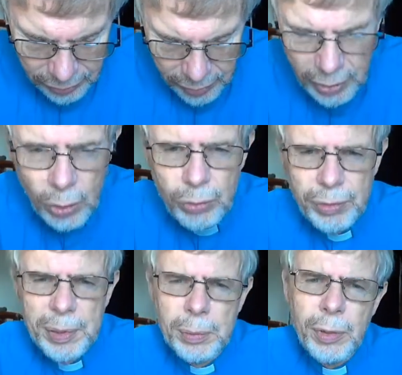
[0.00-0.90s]
to the older
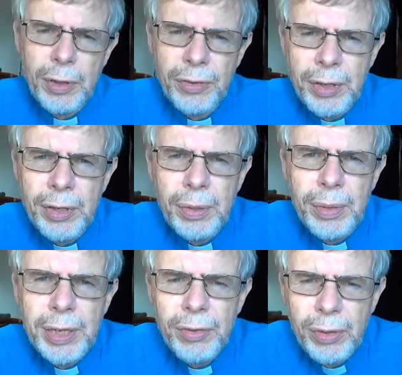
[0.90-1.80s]
people because I know
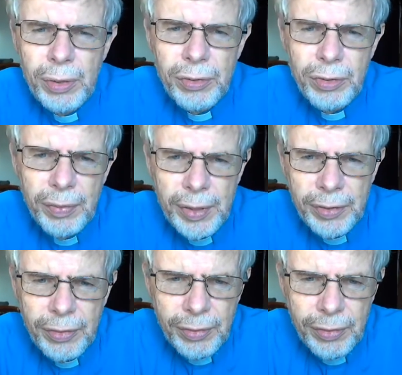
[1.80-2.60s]
that's a lot of us